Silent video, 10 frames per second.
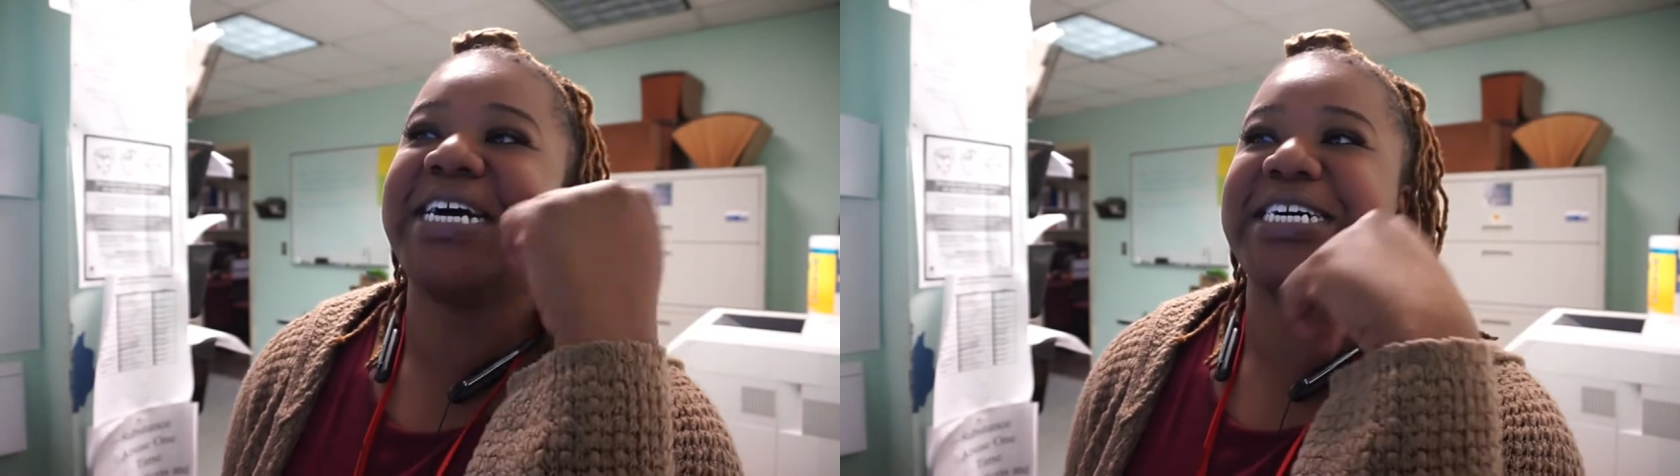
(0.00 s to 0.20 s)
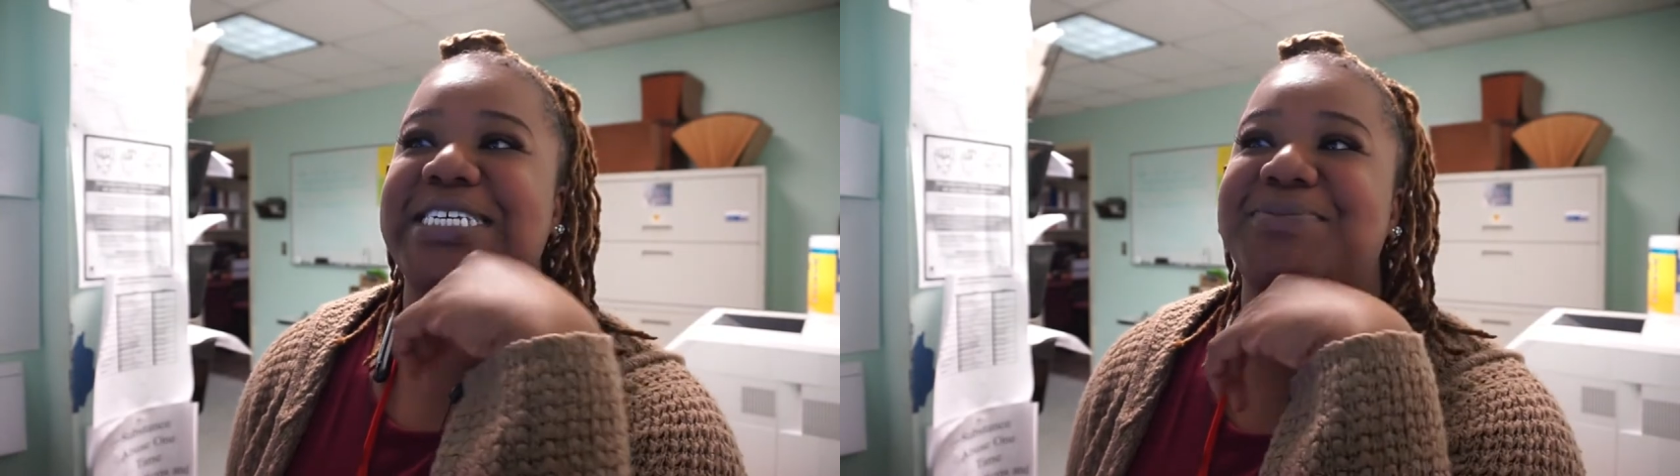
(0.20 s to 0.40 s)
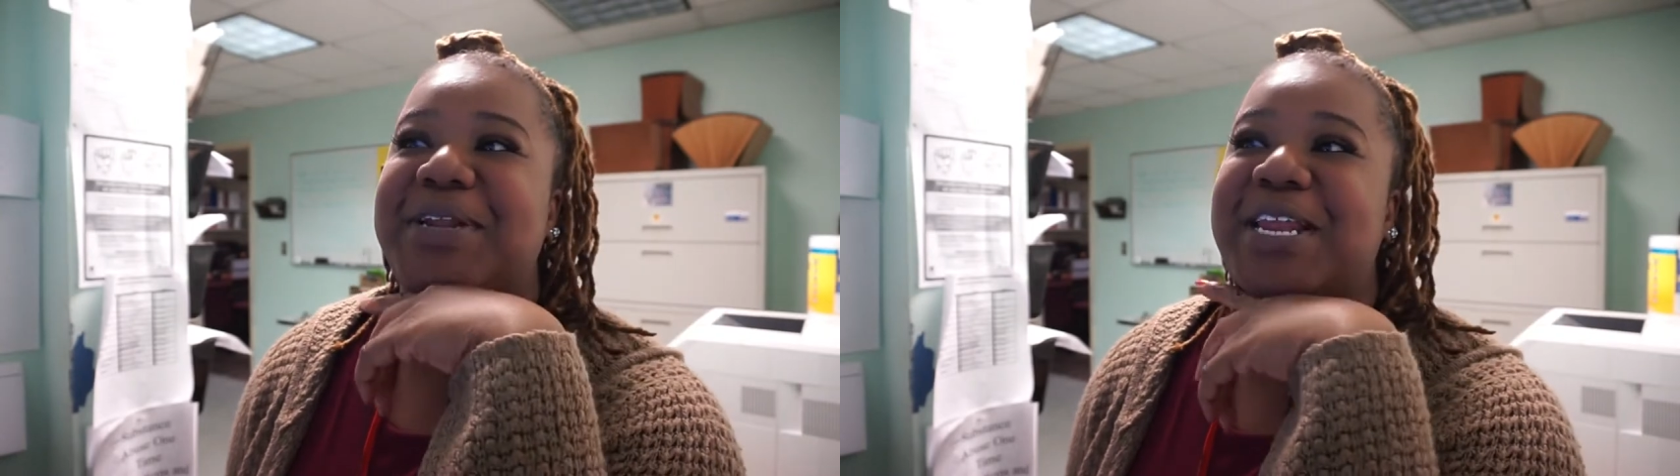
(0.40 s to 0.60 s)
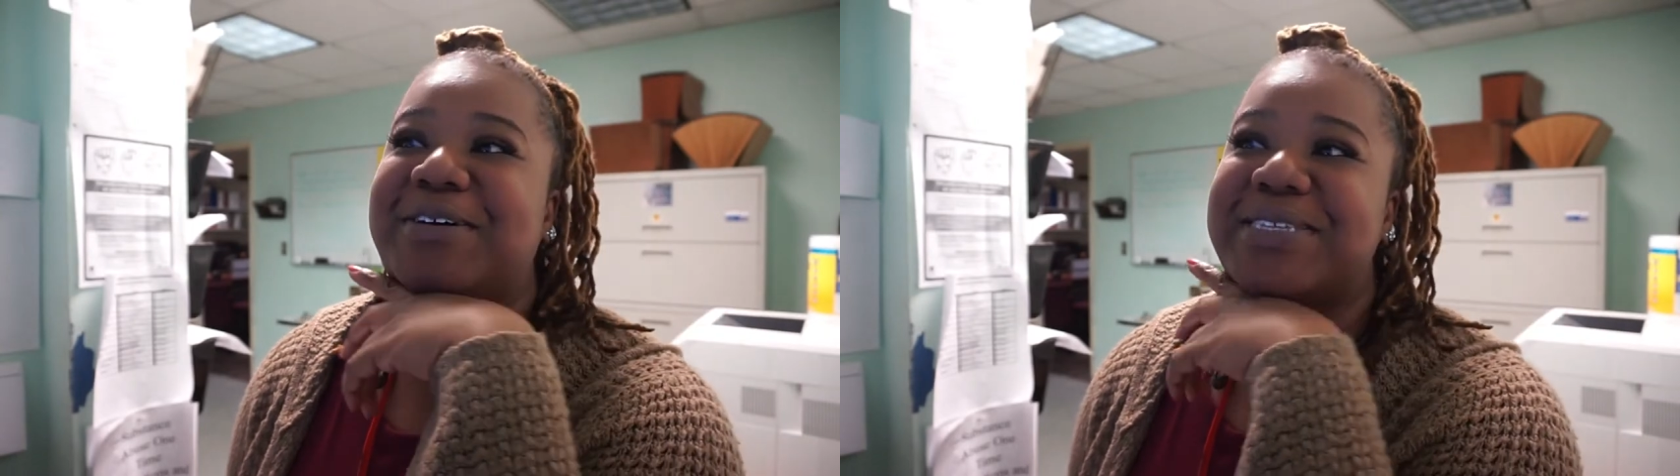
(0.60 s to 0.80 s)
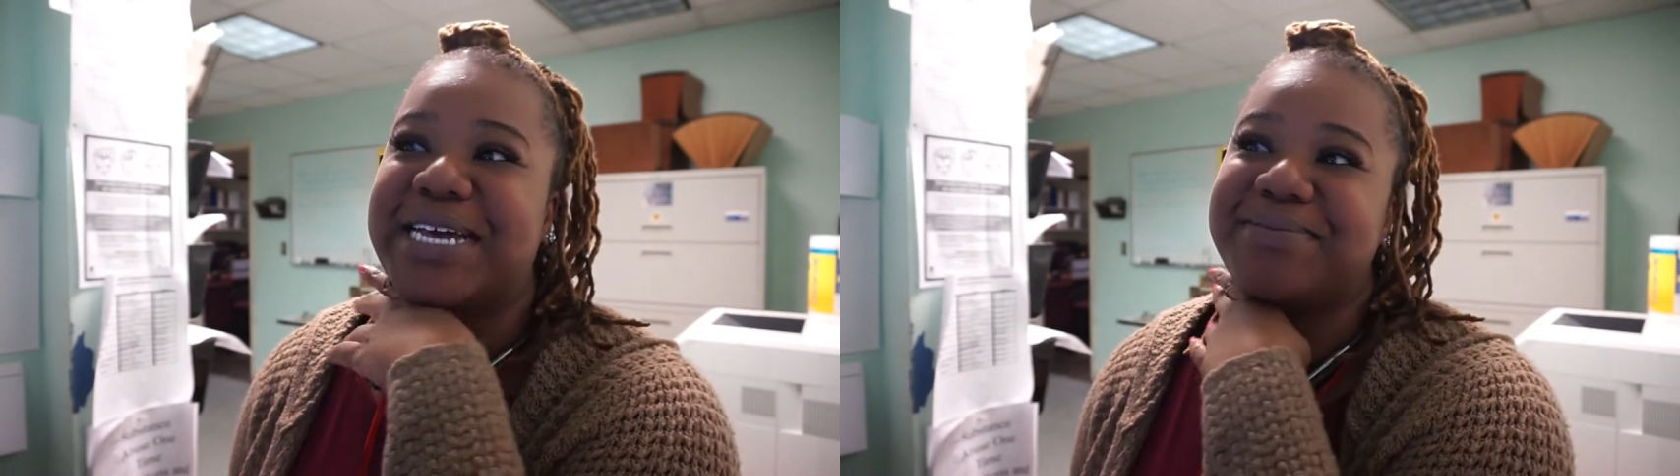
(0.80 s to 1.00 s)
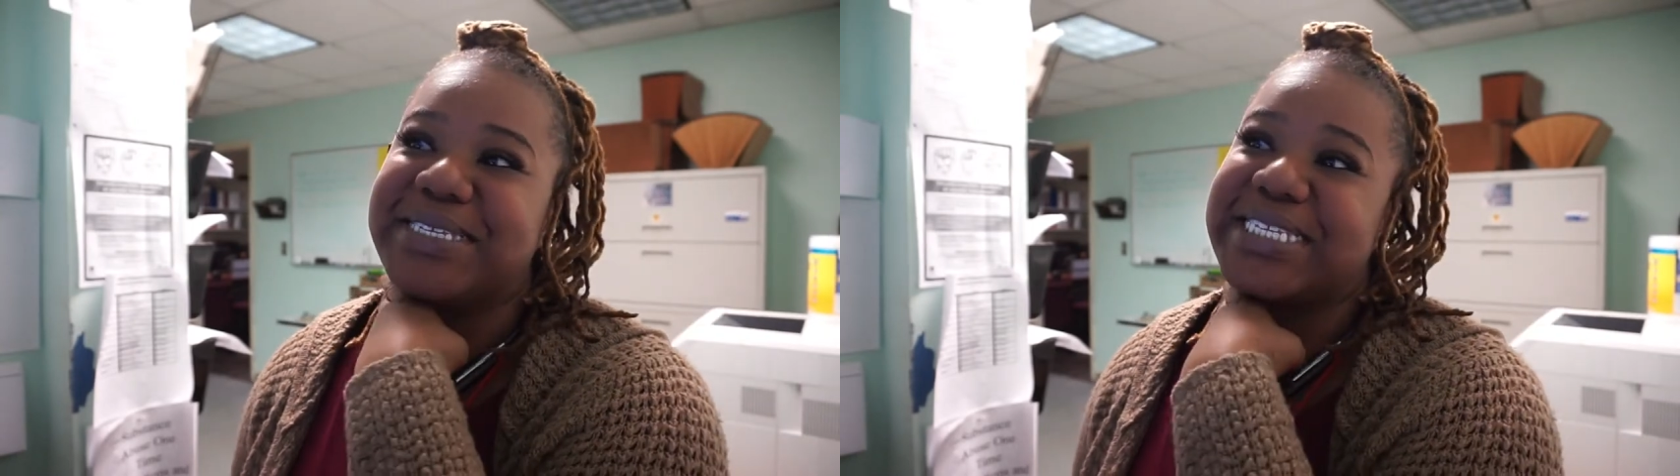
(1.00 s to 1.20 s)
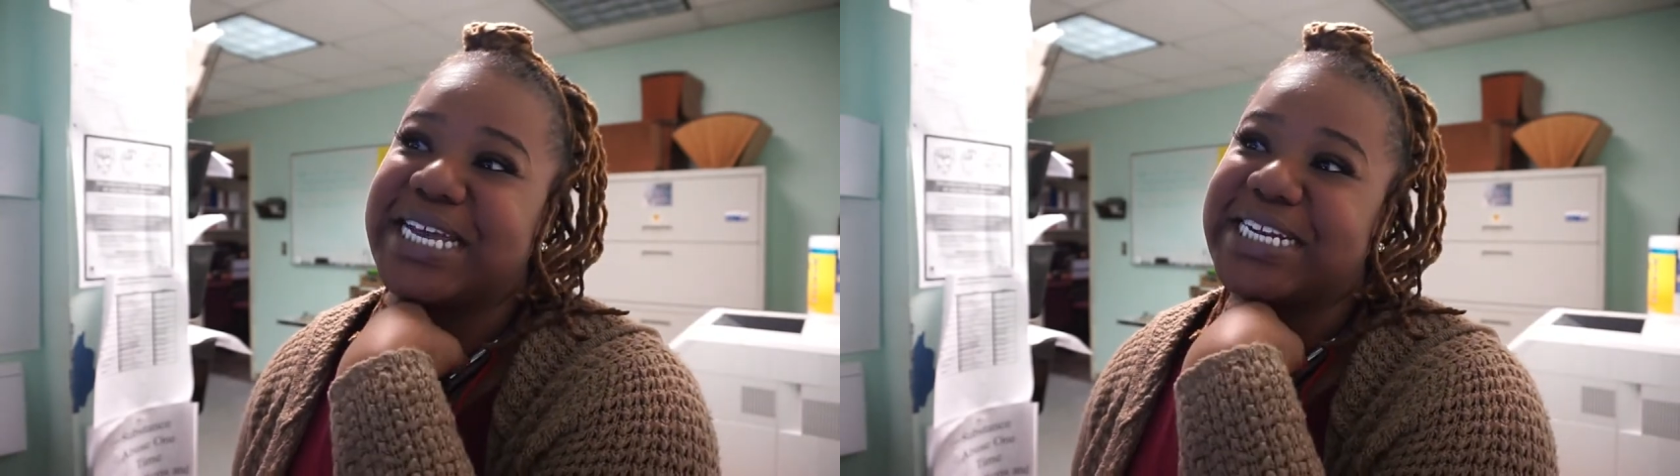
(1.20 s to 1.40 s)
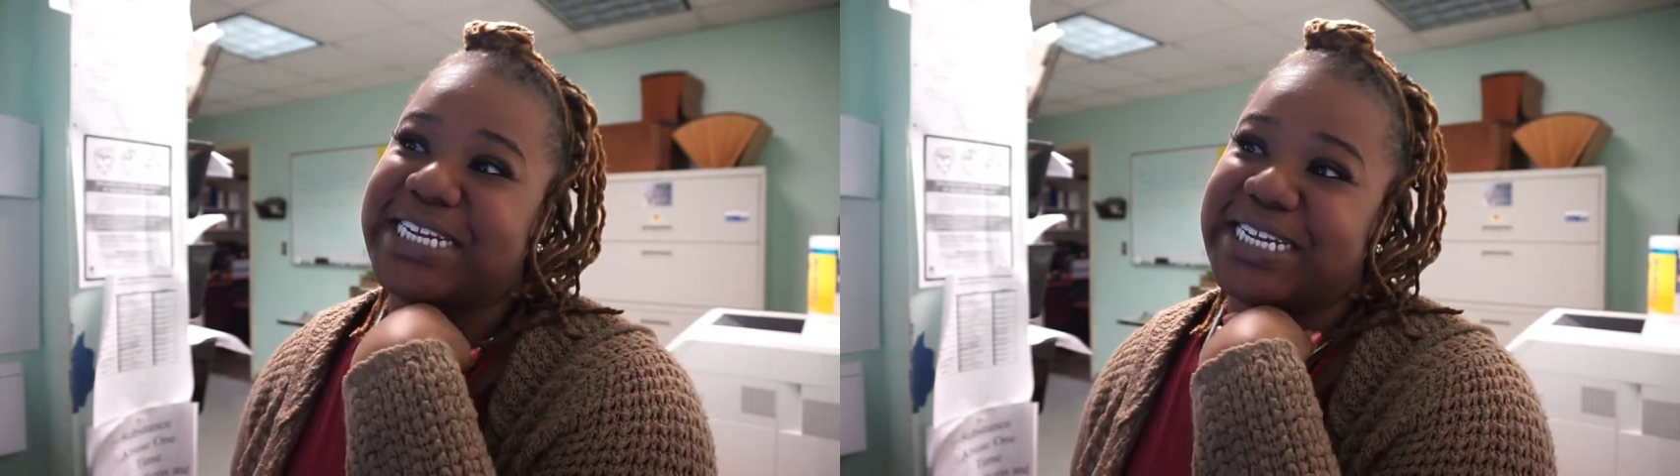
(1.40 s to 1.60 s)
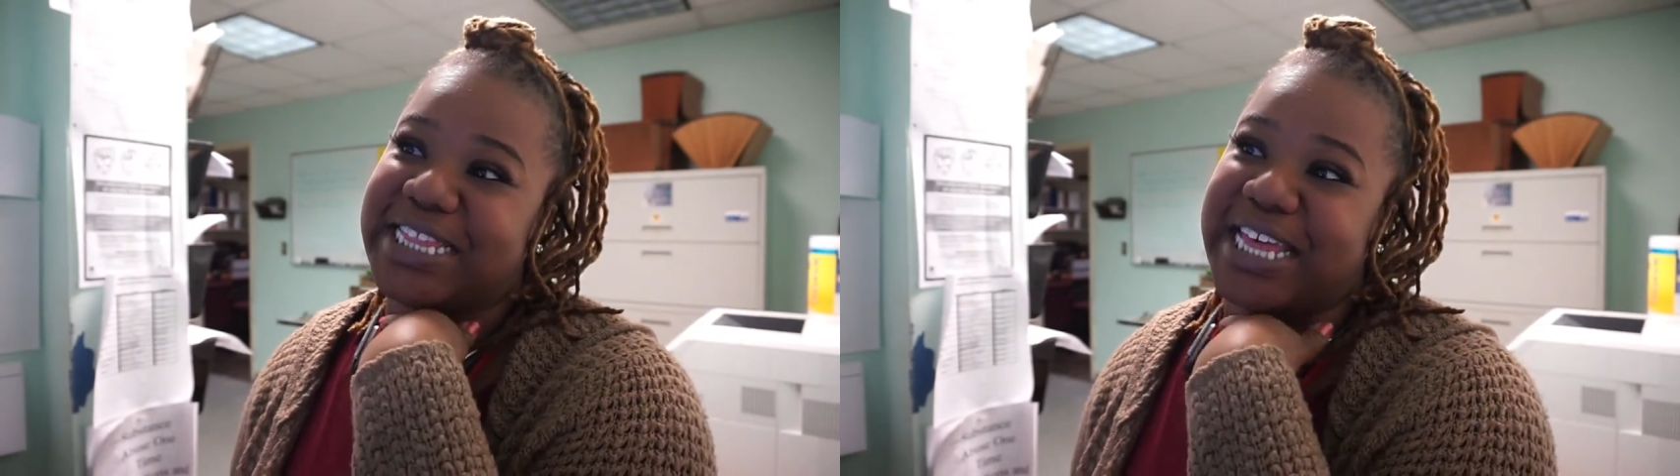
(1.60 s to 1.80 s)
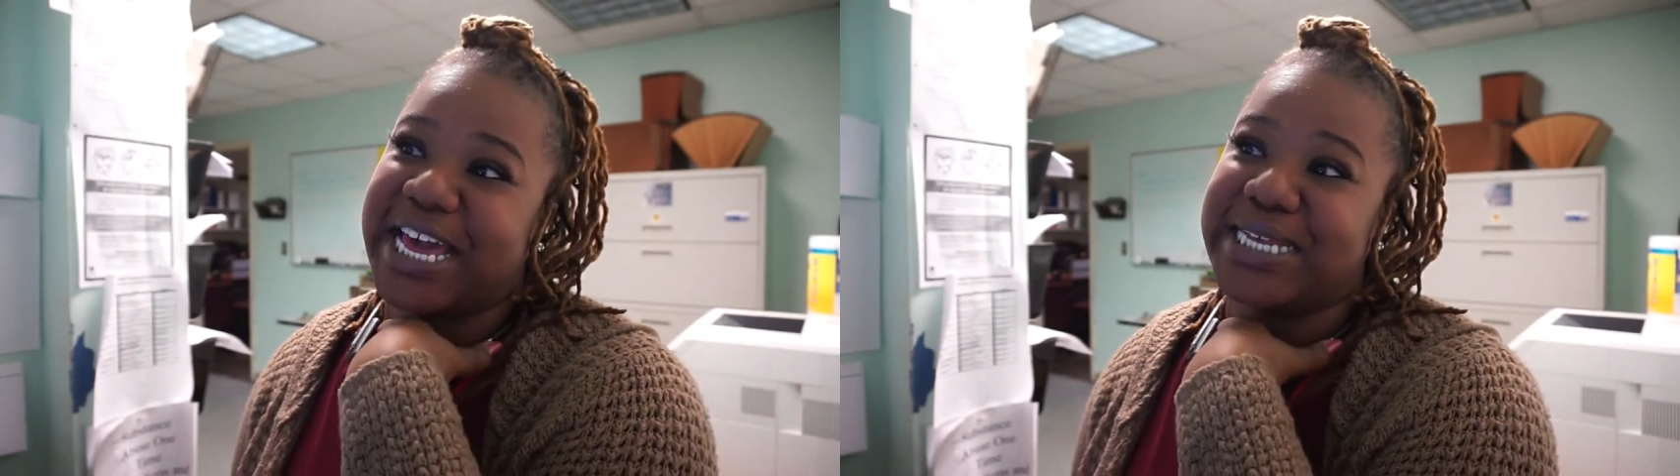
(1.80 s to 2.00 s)
because it's been a long time since I did
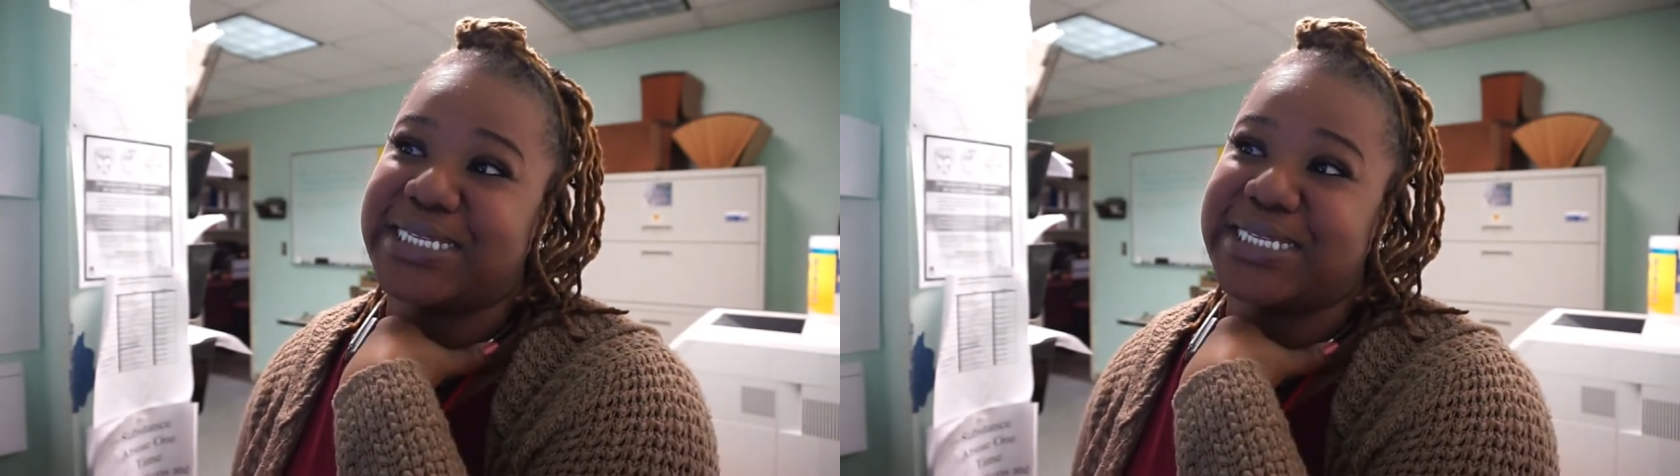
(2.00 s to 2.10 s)
that.